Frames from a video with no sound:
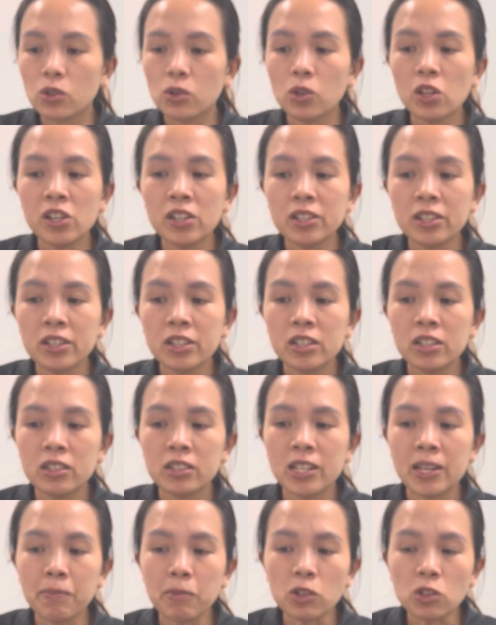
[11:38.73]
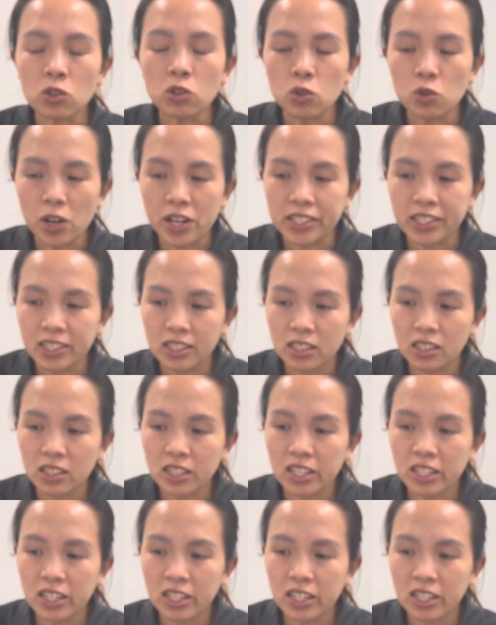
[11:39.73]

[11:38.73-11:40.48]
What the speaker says: learner demonstrated